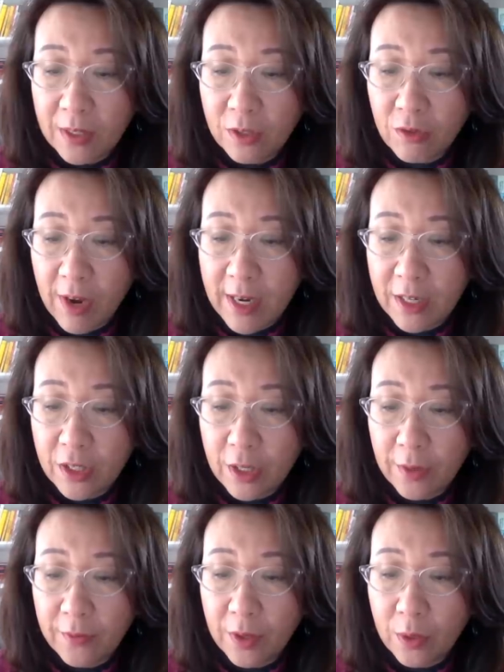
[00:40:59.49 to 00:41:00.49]
strategy
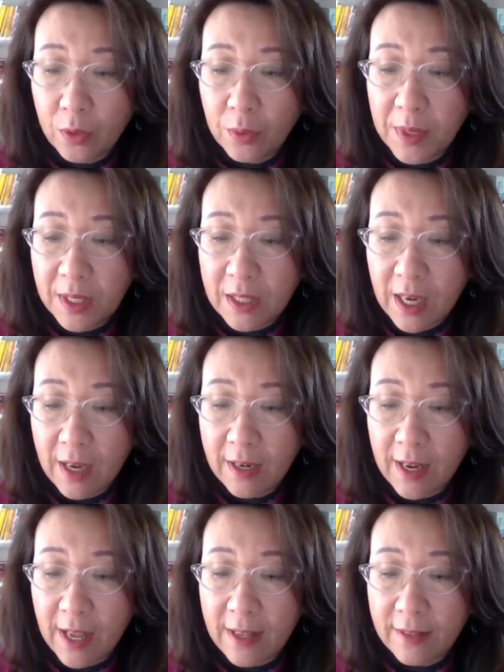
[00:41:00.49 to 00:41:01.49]
of the Kuomintang
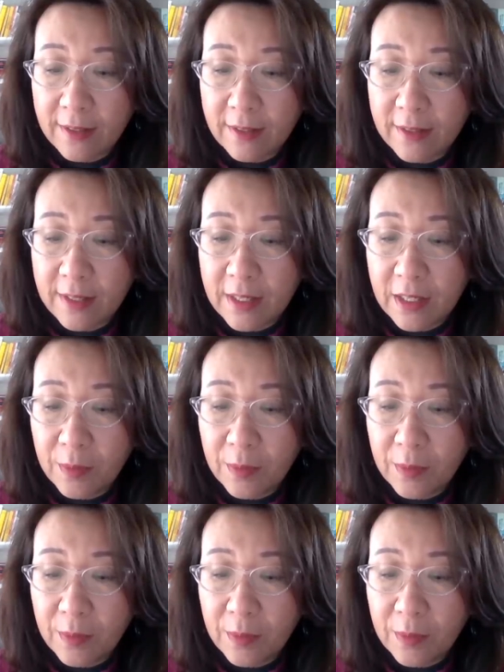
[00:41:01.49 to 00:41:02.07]
and C C